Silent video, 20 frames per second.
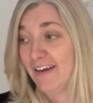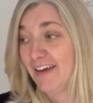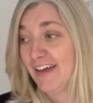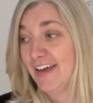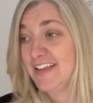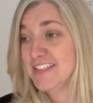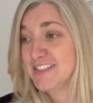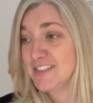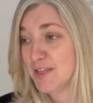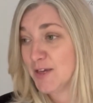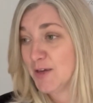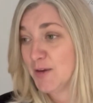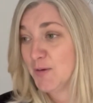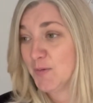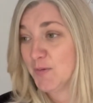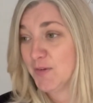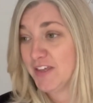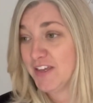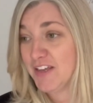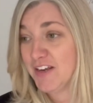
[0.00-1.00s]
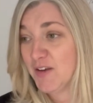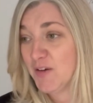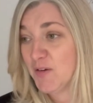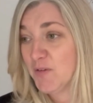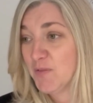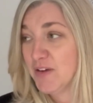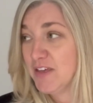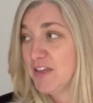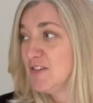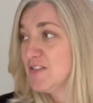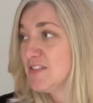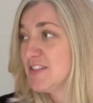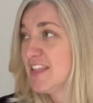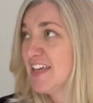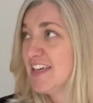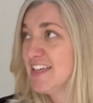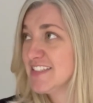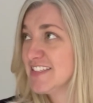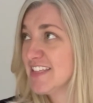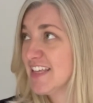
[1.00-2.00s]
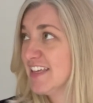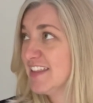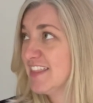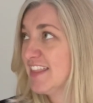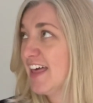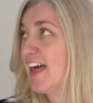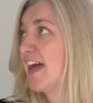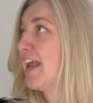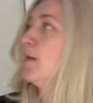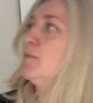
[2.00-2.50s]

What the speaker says: And so, you know, we use things like that.